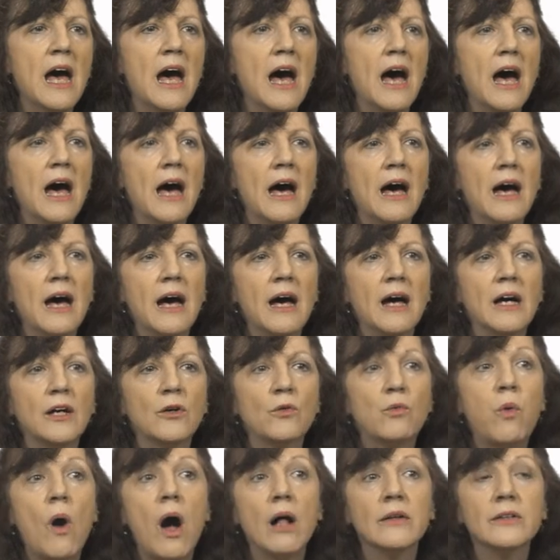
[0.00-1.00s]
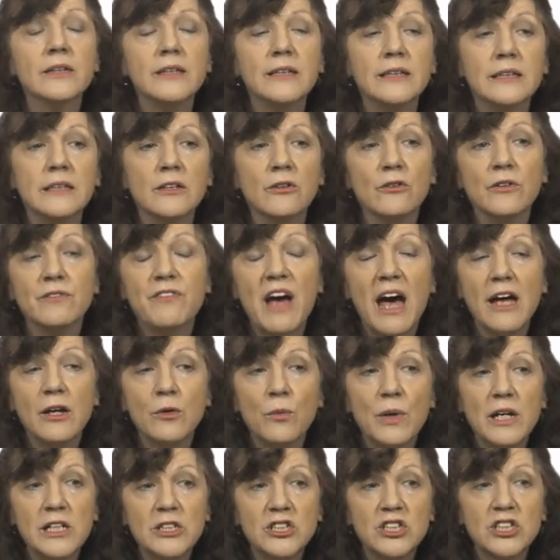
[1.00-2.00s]
uh, quality or
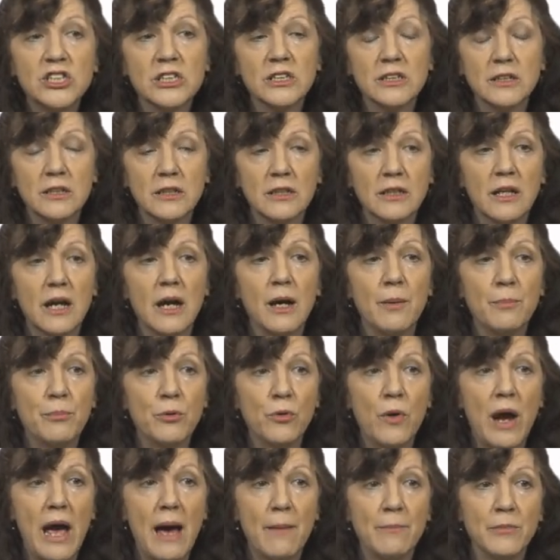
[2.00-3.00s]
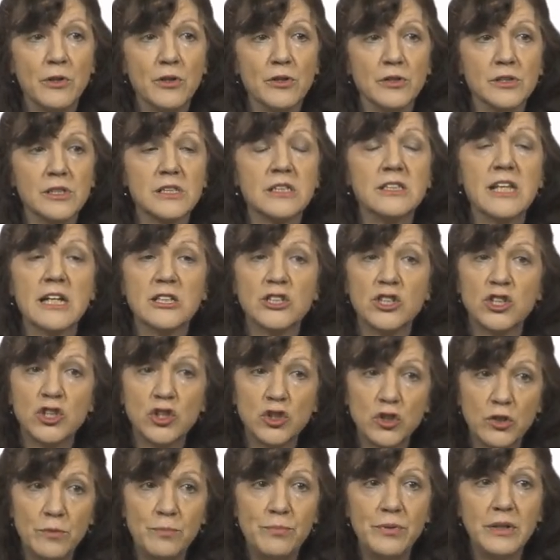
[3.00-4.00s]
evaluation uh, parameters that
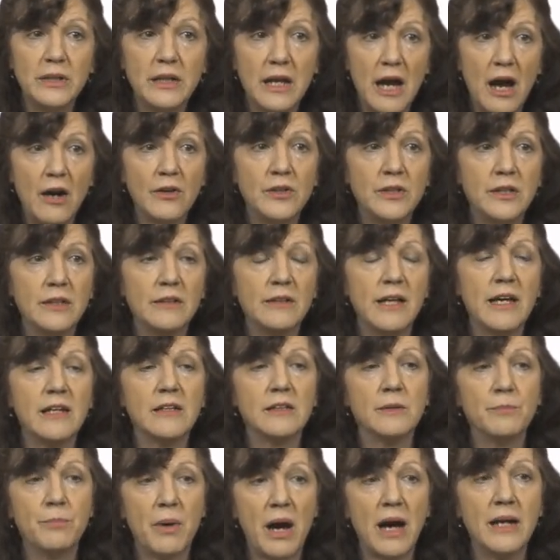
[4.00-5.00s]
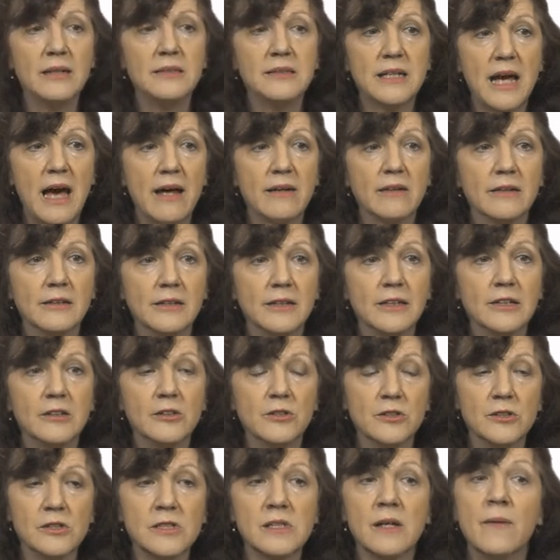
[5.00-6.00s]
should be calculated by data
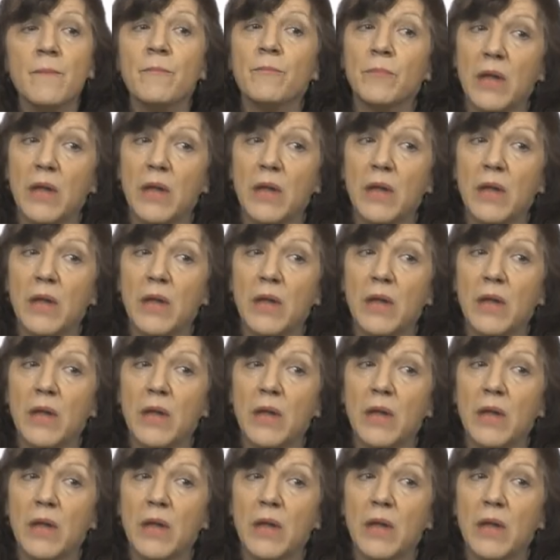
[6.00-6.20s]
linkers